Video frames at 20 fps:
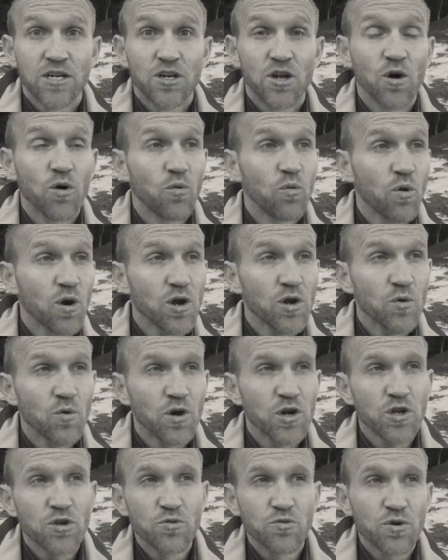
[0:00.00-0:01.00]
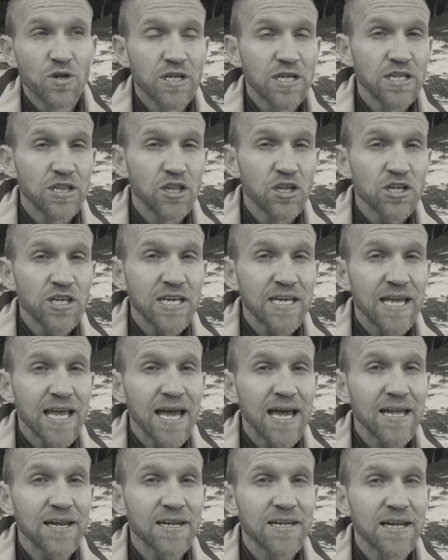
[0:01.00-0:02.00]
you know, what are you really looking
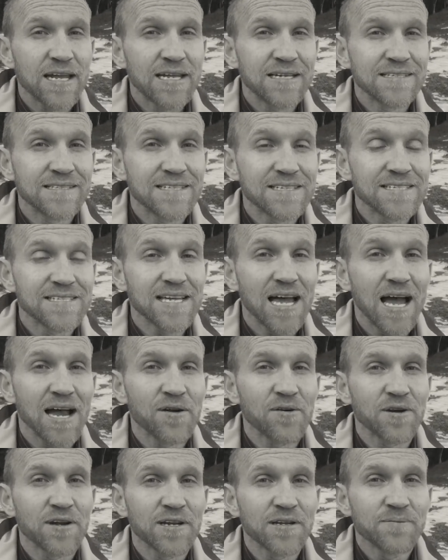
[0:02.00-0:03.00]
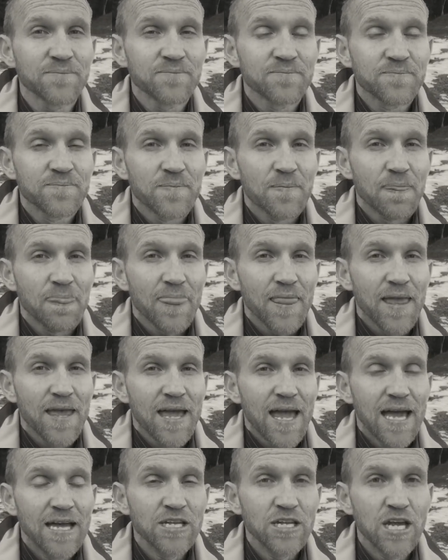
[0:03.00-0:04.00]
at and desiring?
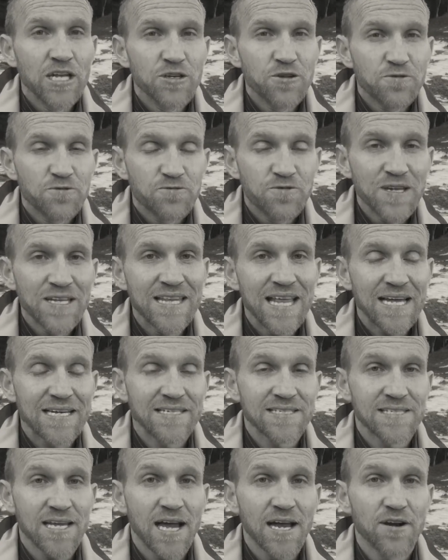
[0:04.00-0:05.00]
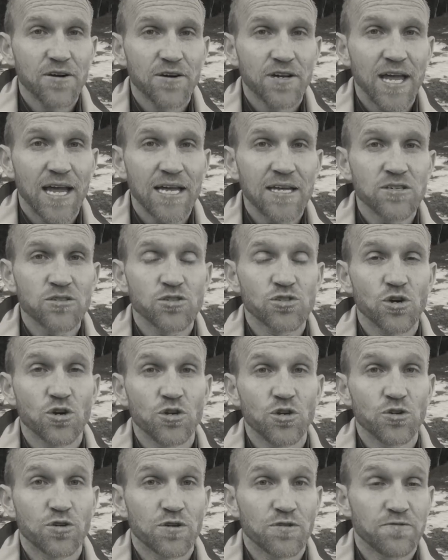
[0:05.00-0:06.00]
And you feed that desire, okay? So
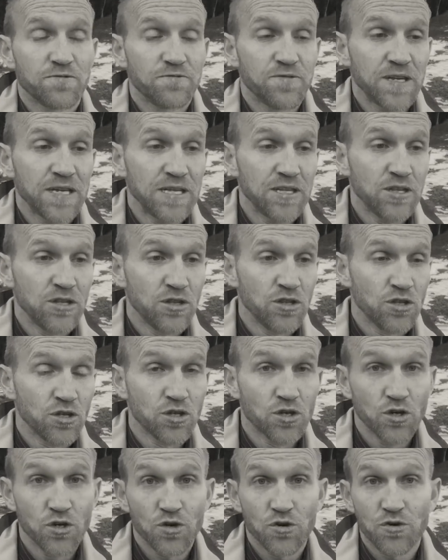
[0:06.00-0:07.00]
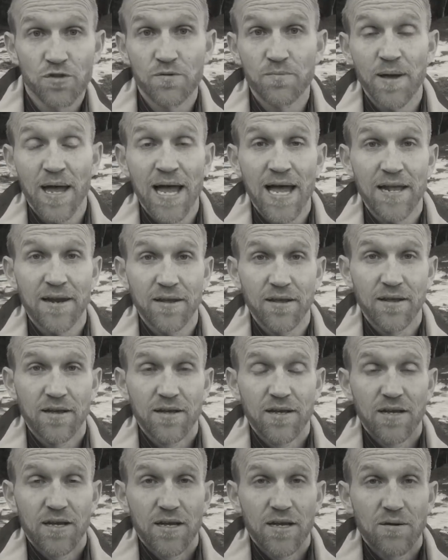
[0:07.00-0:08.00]
you can feed the good or the bad.
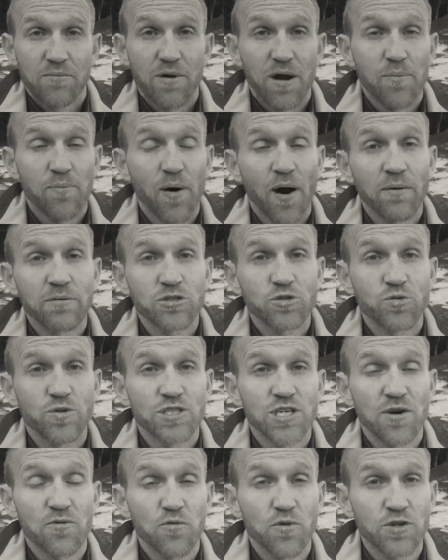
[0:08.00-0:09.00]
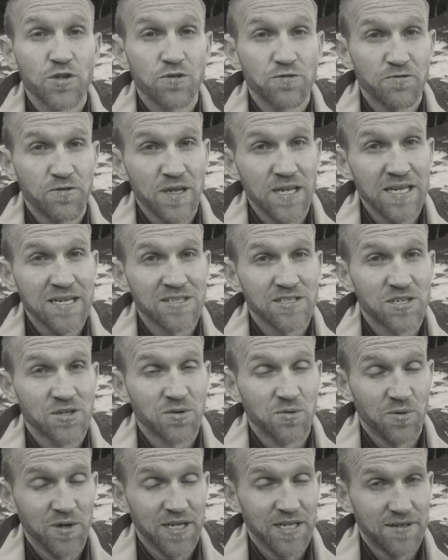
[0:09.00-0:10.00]
But I promise, whichever one you feed is
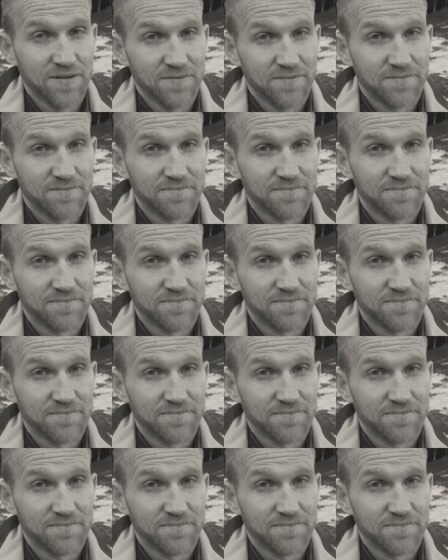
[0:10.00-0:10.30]
going to win.